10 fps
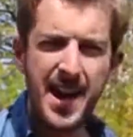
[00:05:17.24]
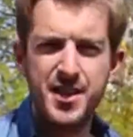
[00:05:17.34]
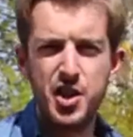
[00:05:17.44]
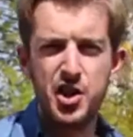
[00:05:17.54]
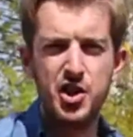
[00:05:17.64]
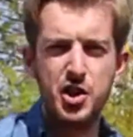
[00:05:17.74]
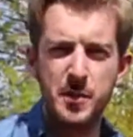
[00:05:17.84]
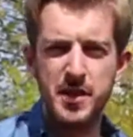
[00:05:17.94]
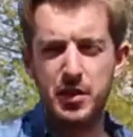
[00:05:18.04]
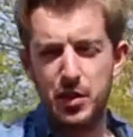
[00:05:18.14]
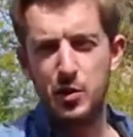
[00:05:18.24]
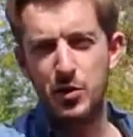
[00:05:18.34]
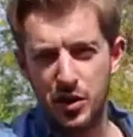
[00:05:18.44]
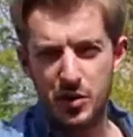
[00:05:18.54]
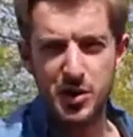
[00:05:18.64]
And just strumming through
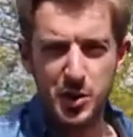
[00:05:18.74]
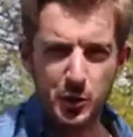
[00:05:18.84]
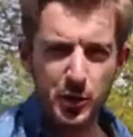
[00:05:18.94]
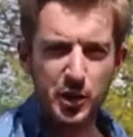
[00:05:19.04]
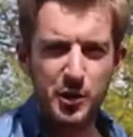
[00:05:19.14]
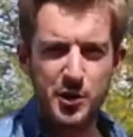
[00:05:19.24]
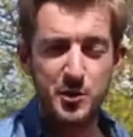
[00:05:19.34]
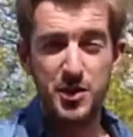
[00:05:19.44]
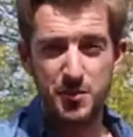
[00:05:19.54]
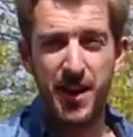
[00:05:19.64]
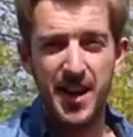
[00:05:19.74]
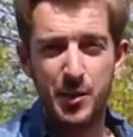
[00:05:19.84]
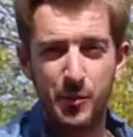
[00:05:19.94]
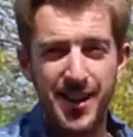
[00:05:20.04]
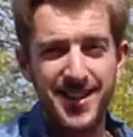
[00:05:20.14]
those 2 chords, which by
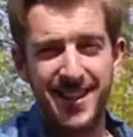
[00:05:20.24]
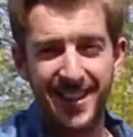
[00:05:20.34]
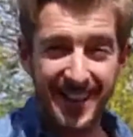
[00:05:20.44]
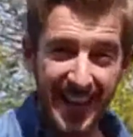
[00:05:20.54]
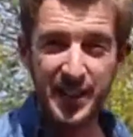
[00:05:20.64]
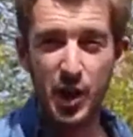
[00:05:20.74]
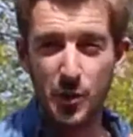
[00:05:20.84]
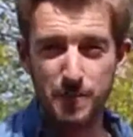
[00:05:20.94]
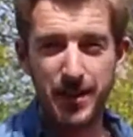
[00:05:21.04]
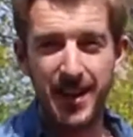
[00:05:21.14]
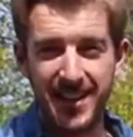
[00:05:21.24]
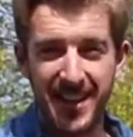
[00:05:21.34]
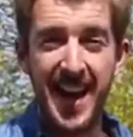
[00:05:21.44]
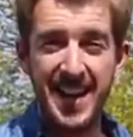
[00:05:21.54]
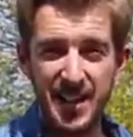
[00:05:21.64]
the way, you can then go and
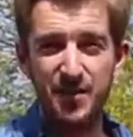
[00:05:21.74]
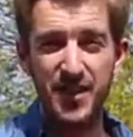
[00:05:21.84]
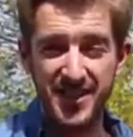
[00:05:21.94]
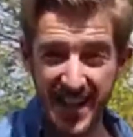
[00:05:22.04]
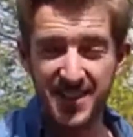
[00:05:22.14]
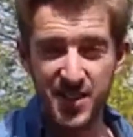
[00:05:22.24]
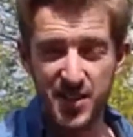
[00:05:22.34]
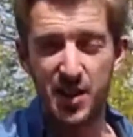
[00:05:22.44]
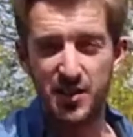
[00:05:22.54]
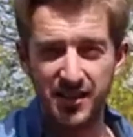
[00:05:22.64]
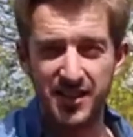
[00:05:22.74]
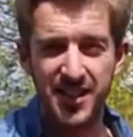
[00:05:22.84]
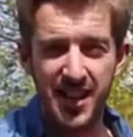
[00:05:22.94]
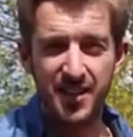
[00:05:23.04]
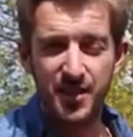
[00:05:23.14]
play any of the 10
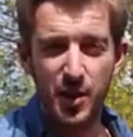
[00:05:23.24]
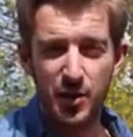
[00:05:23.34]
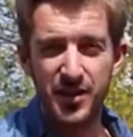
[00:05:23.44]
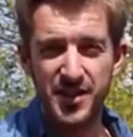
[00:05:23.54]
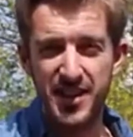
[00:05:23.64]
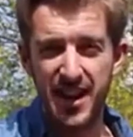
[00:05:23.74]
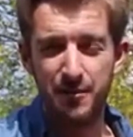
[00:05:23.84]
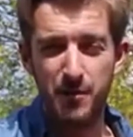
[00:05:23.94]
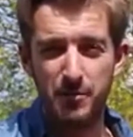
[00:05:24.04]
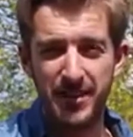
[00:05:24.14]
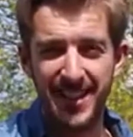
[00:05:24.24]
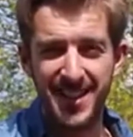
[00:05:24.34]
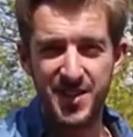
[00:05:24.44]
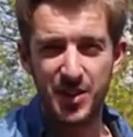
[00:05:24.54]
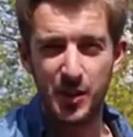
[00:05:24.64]
songs that are at the start of my
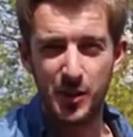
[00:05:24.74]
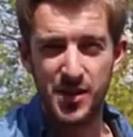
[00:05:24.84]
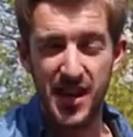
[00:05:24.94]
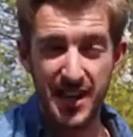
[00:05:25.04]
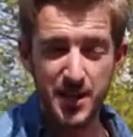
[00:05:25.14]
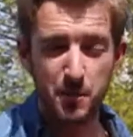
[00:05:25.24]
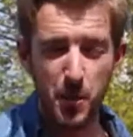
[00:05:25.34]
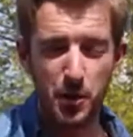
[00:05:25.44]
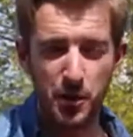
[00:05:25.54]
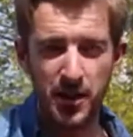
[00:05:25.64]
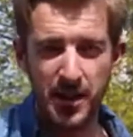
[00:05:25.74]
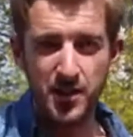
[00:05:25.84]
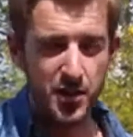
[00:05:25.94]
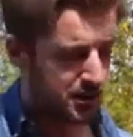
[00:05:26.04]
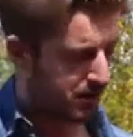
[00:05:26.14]
beginner's course and more,
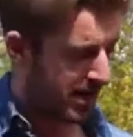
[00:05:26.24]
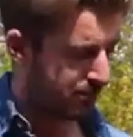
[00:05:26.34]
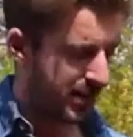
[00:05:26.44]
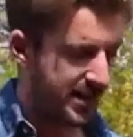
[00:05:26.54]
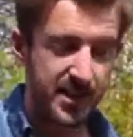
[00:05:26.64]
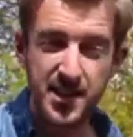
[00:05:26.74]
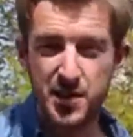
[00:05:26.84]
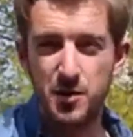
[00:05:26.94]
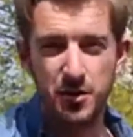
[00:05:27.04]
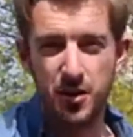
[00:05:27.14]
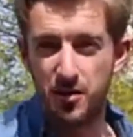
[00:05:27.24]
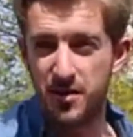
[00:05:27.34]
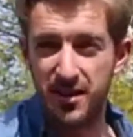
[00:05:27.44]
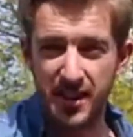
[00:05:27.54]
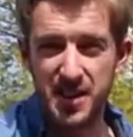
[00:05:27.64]
just by playing these 2
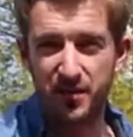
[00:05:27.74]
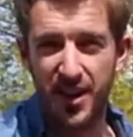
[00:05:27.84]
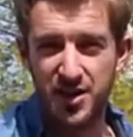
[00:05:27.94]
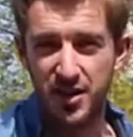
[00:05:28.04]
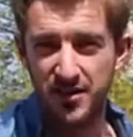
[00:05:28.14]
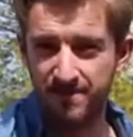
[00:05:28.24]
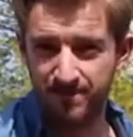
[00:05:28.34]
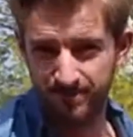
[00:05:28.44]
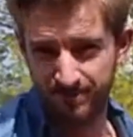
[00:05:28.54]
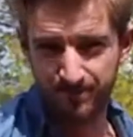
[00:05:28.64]
chords in this fashion.